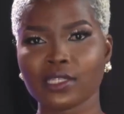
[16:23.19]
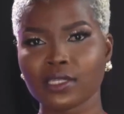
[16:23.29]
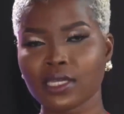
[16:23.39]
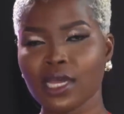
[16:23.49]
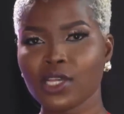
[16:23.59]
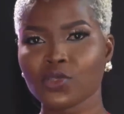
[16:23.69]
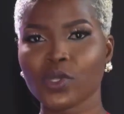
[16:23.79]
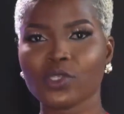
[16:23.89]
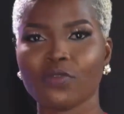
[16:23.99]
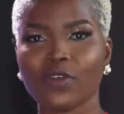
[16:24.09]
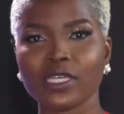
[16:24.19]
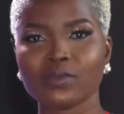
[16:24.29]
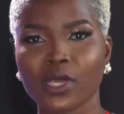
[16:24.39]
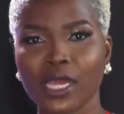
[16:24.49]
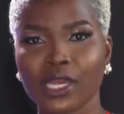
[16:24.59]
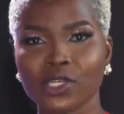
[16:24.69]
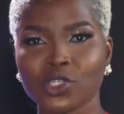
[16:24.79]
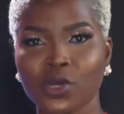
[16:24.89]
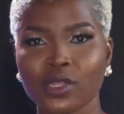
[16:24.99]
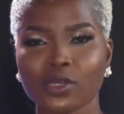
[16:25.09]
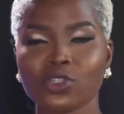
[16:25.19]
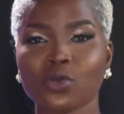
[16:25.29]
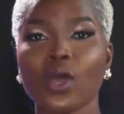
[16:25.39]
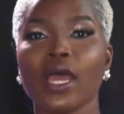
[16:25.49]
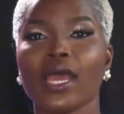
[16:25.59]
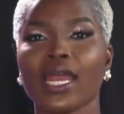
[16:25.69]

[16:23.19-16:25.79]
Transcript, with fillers: Just switch to Facebook and enjoy the show.